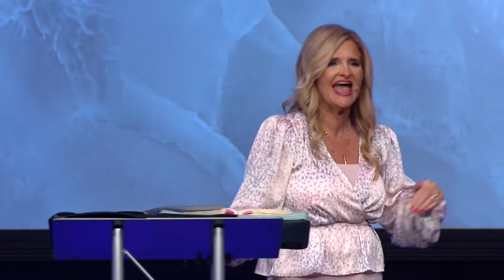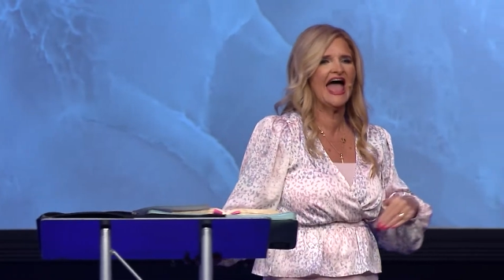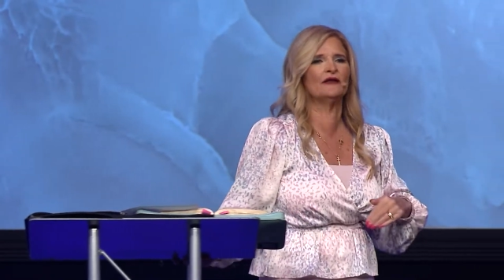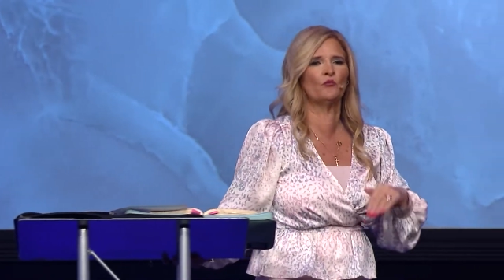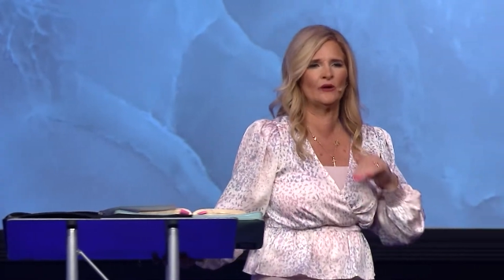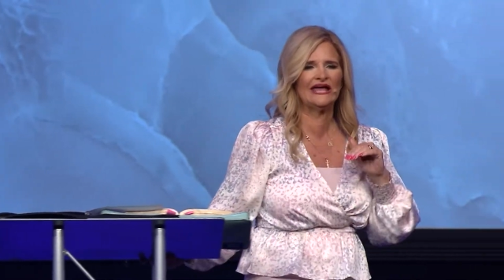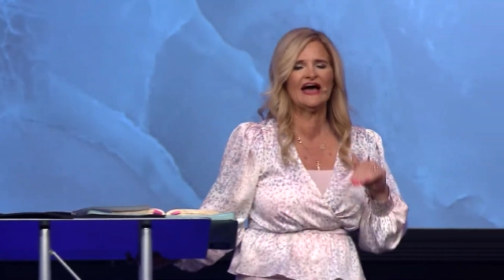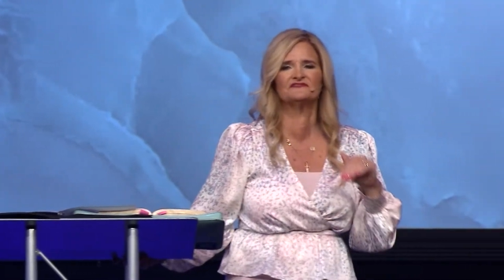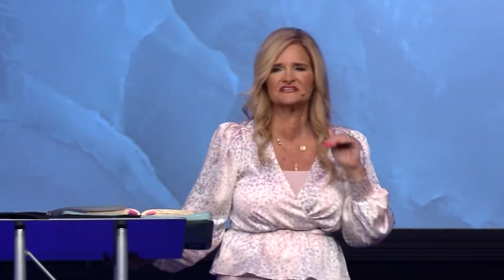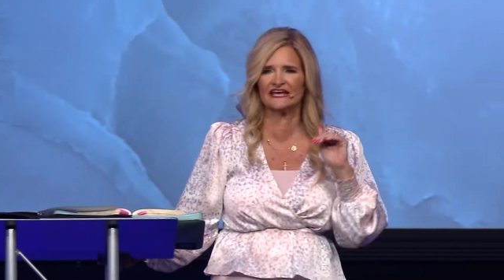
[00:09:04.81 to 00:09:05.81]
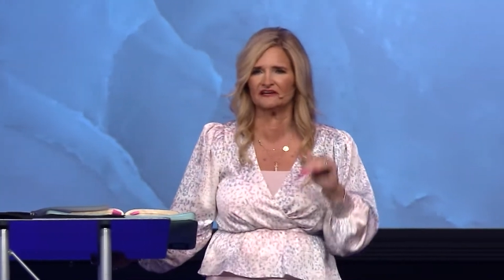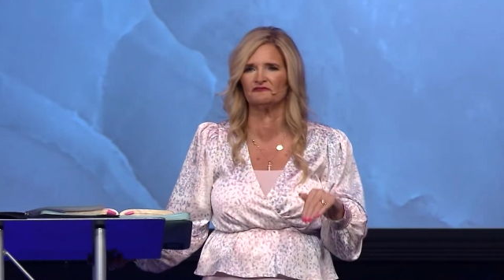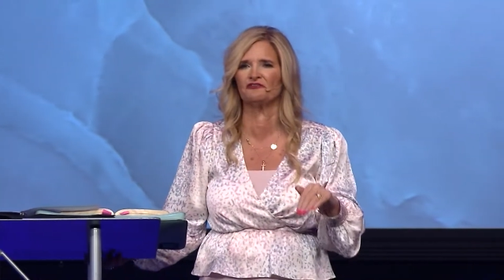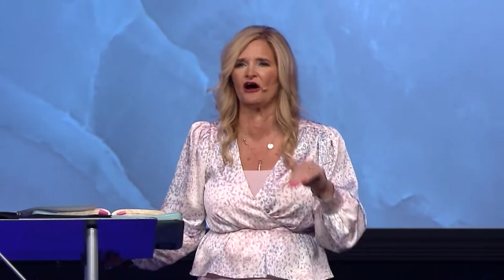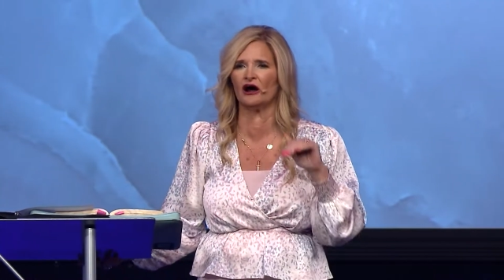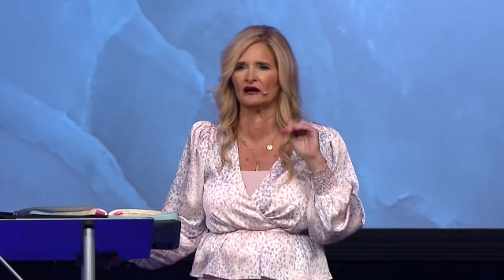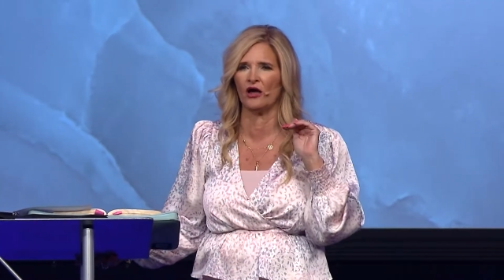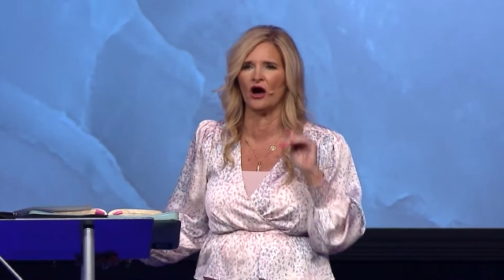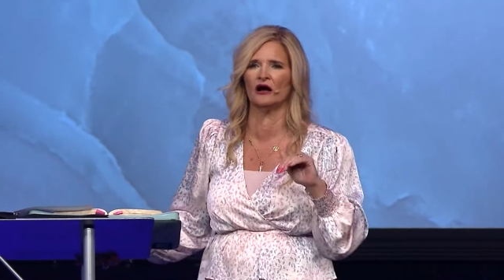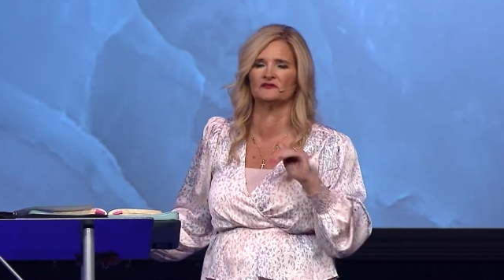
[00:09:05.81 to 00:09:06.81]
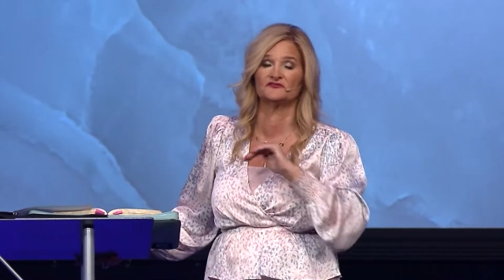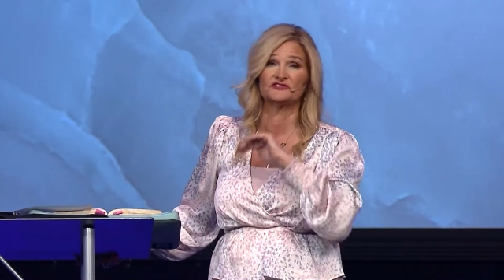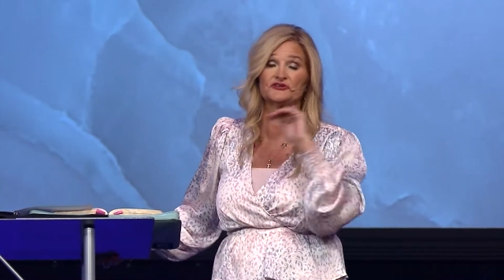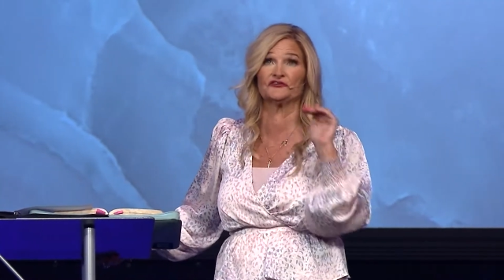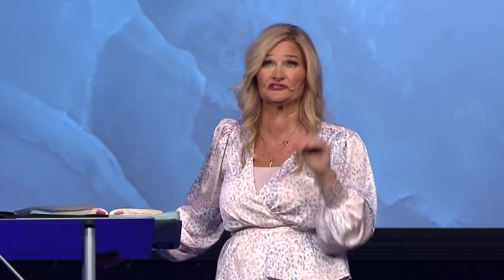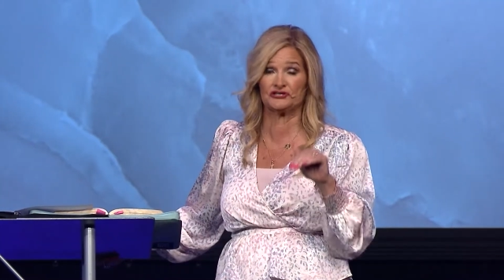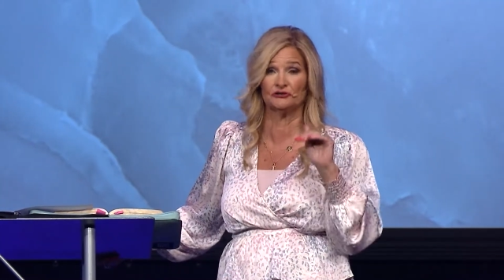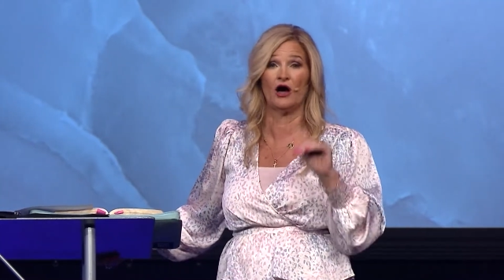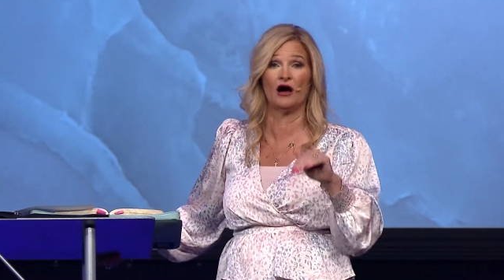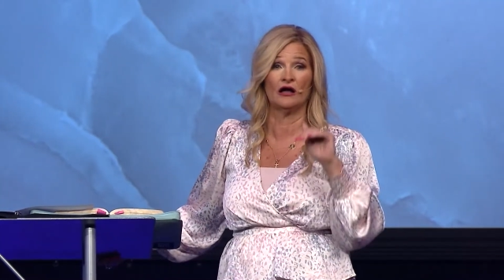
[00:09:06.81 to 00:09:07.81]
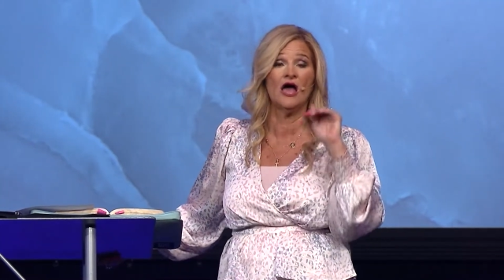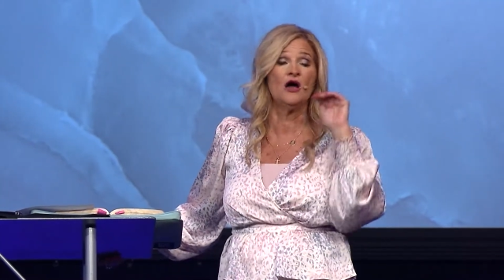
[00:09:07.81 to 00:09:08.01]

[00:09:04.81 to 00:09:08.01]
And we have taken far too long